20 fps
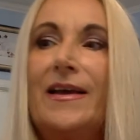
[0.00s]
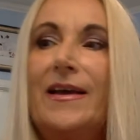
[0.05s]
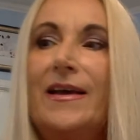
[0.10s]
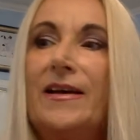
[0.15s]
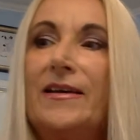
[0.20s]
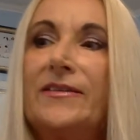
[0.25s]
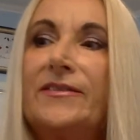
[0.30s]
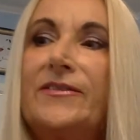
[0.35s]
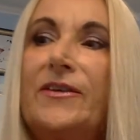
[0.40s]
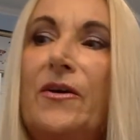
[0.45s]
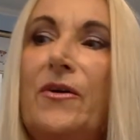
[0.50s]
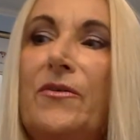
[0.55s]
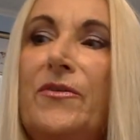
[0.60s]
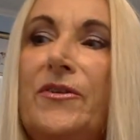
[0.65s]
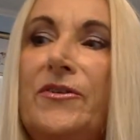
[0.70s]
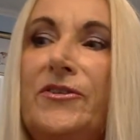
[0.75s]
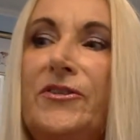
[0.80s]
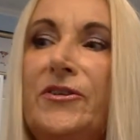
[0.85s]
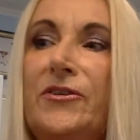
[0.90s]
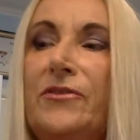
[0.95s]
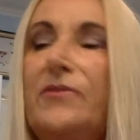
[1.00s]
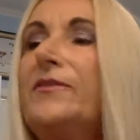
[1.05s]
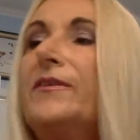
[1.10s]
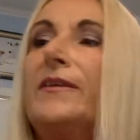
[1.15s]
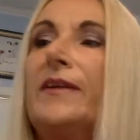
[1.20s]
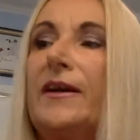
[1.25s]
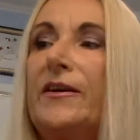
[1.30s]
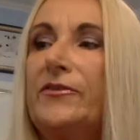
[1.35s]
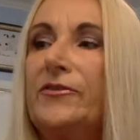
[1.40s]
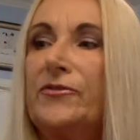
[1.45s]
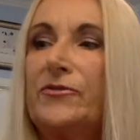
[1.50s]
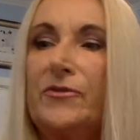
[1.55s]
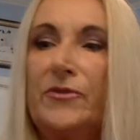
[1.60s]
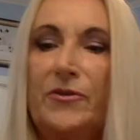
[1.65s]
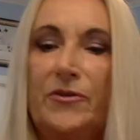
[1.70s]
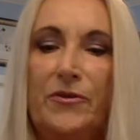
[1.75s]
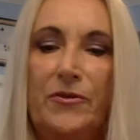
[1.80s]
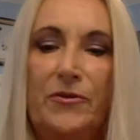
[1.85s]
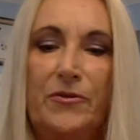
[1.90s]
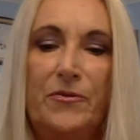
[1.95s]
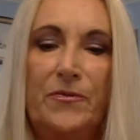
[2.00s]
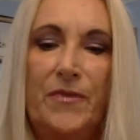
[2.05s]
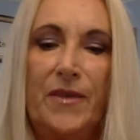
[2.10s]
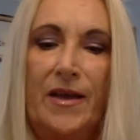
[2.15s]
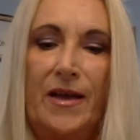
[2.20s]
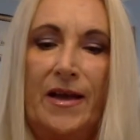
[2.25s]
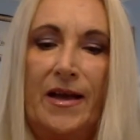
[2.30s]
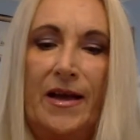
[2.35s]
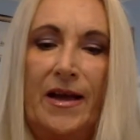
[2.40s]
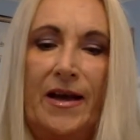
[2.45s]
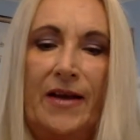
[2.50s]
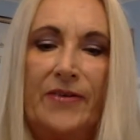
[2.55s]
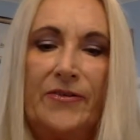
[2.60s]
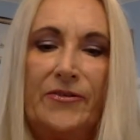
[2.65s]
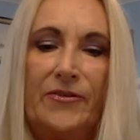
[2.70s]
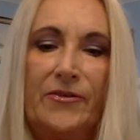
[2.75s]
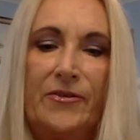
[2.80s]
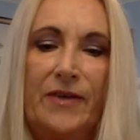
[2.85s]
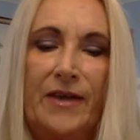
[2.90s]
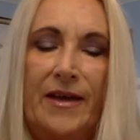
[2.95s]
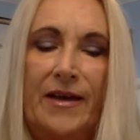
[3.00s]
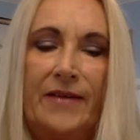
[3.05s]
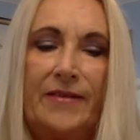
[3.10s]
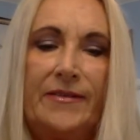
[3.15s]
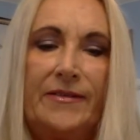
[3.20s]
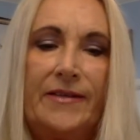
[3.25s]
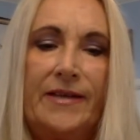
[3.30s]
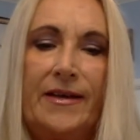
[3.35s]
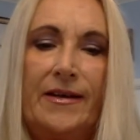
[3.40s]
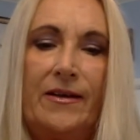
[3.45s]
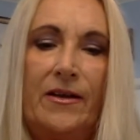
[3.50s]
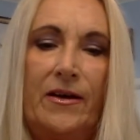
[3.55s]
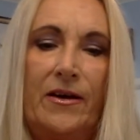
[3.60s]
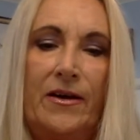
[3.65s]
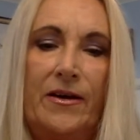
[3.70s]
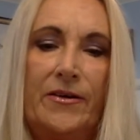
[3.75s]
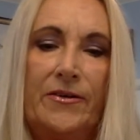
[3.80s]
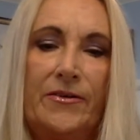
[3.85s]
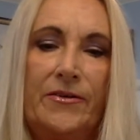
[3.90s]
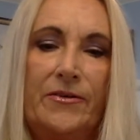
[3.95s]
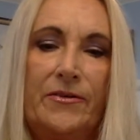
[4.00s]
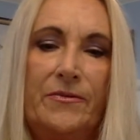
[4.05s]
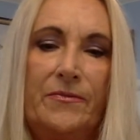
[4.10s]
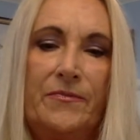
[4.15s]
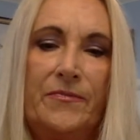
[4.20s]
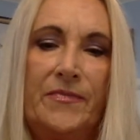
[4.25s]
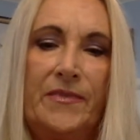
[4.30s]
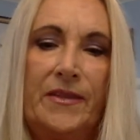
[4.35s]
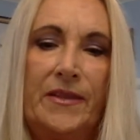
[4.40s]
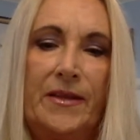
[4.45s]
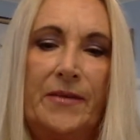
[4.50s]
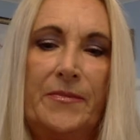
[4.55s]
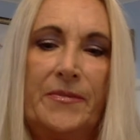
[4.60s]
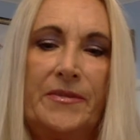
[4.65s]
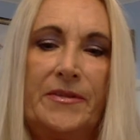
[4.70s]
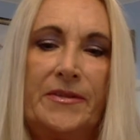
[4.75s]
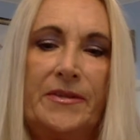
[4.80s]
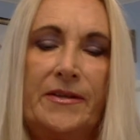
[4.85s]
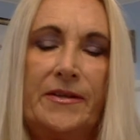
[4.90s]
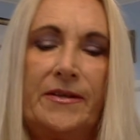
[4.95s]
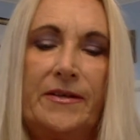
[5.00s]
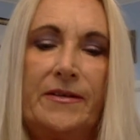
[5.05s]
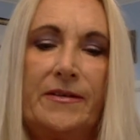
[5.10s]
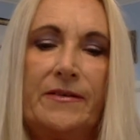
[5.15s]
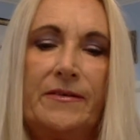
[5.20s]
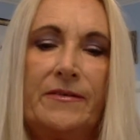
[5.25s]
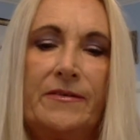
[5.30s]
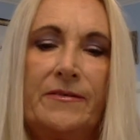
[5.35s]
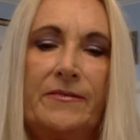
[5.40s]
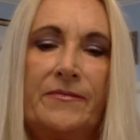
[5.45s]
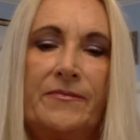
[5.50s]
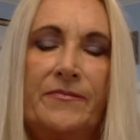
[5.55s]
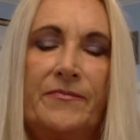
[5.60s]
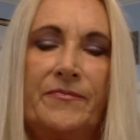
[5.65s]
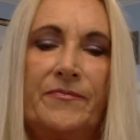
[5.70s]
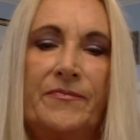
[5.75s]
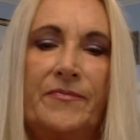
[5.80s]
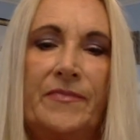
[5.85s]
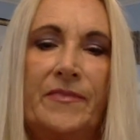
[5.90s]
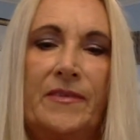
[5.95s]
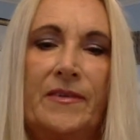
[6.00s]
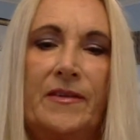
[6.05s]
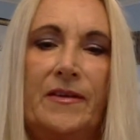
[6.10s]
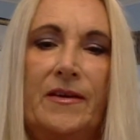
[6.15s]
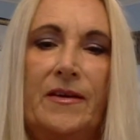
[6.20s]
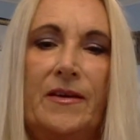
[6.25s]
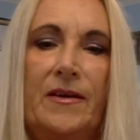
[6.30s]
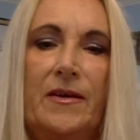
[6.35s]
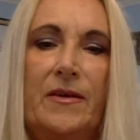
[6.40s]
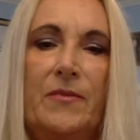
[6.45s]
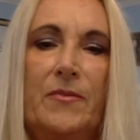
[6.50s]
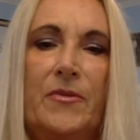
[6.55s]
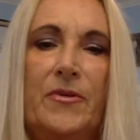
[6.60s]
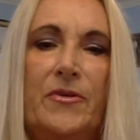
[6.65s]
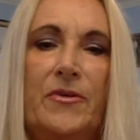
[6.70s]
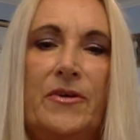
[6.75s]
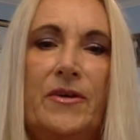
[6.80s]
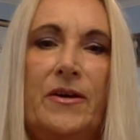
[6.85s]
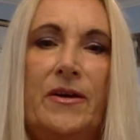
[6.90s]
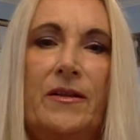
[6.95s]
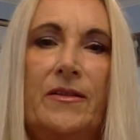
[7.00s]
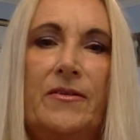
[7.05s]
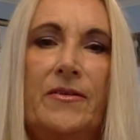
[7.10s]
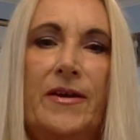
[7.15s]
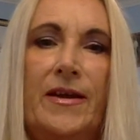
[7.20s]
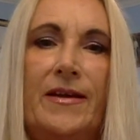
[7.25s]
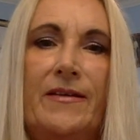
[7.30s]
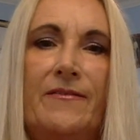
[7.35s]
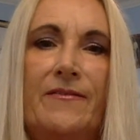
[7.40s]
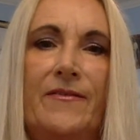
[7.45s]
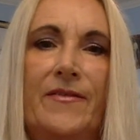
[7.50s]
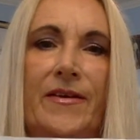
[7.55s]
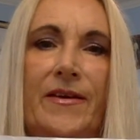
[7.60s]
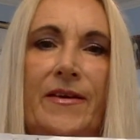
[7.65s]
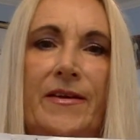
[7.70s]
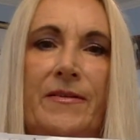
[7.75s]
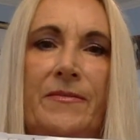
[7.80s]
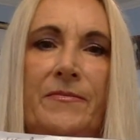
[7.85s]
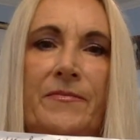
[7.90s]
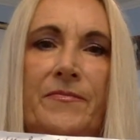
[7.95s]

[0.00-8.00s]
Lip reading: So the 2 that I drew a Estee Lauder lipstick, Pure Color Envy,